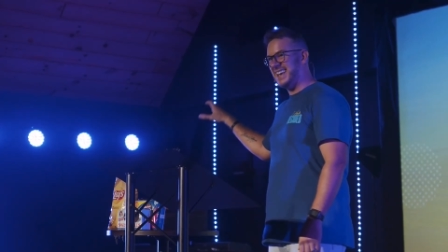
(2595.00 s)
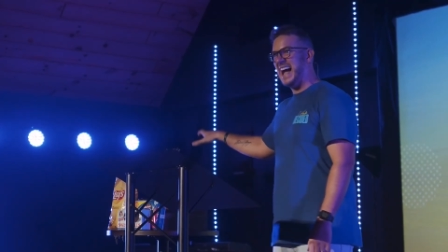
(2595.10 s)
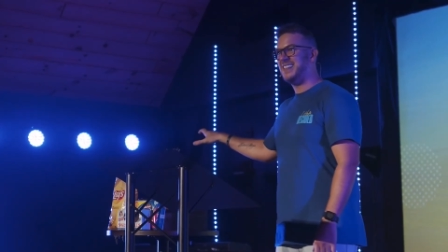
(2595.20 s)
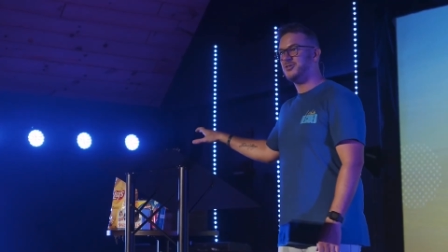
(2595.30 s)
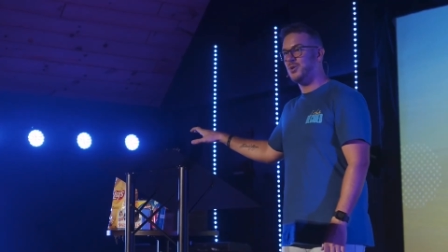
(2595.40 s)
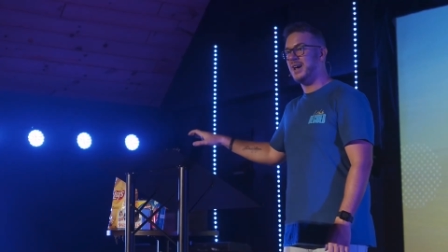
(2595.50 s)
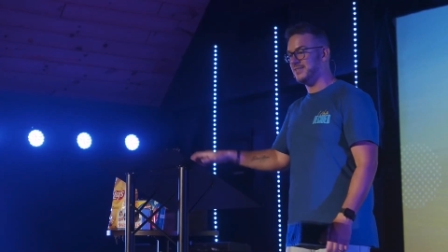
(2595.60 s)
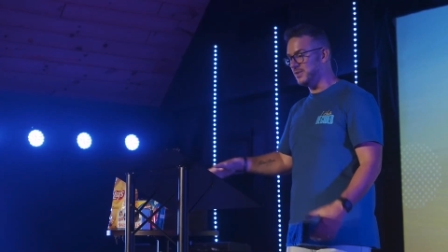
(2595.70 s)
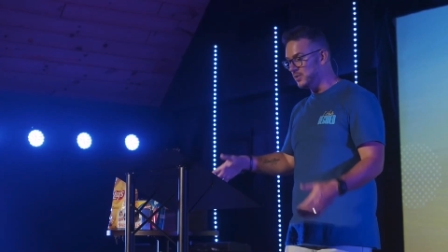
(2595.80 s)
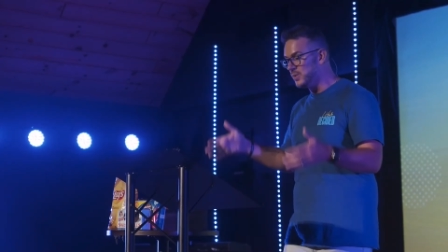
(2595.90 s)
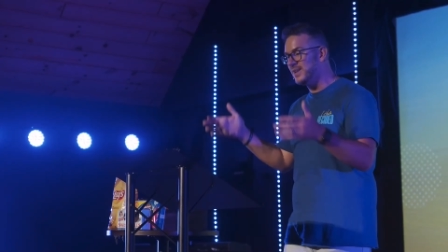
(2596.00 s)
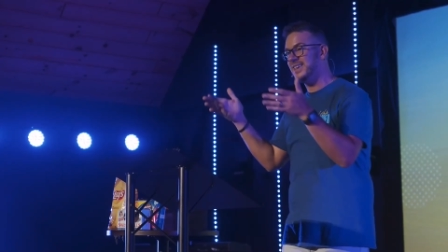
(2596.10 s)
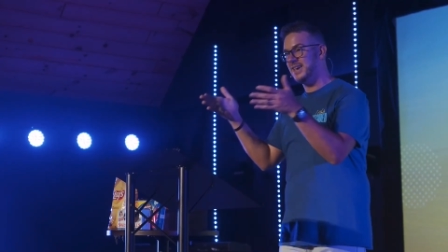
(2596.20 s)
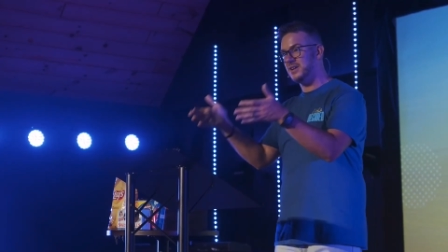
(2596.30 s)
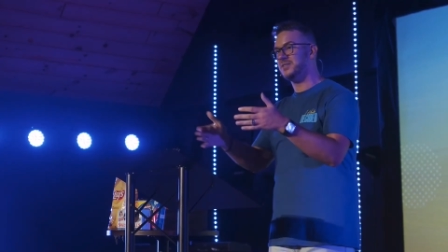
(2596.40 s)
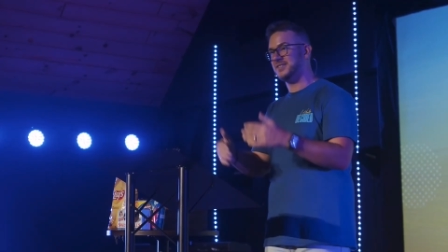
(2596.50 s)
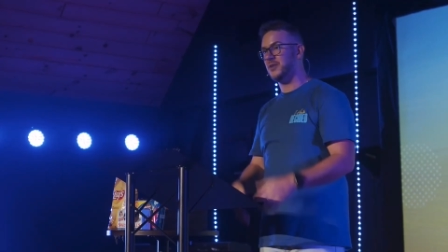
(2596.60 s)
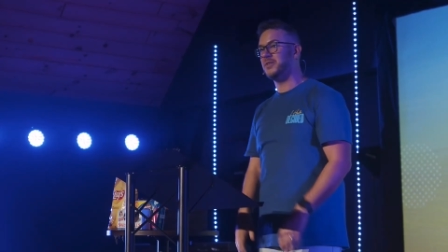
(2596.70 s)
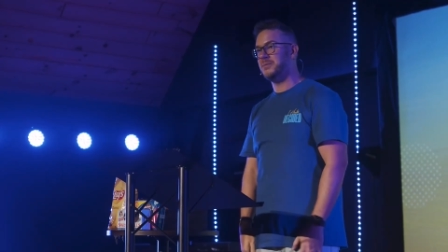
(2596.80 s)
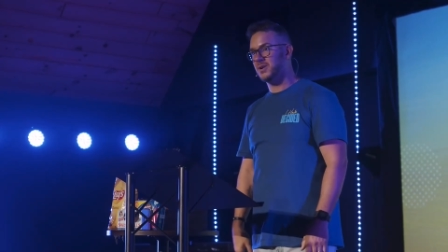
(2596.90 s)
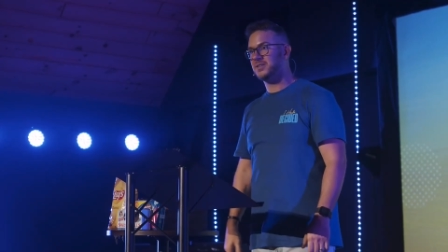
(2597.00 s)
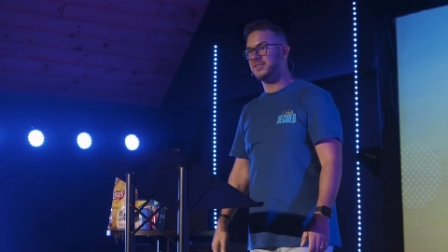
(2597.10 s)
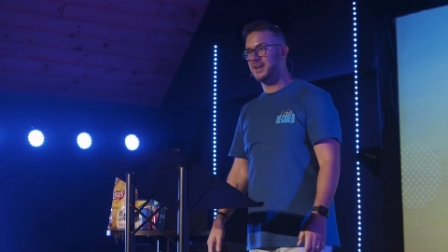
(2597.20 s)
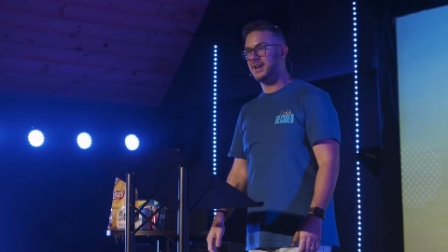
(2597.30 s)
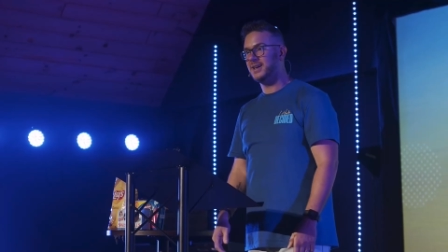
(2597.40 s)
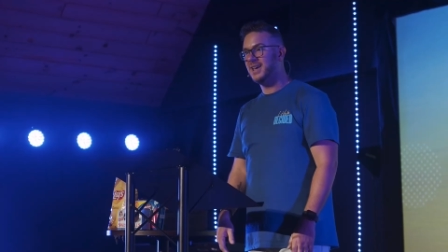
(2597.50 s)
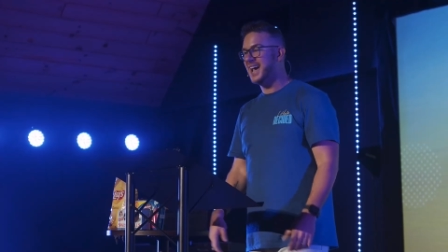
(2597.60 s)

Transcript: God's grace, you really get yourself immersed in it.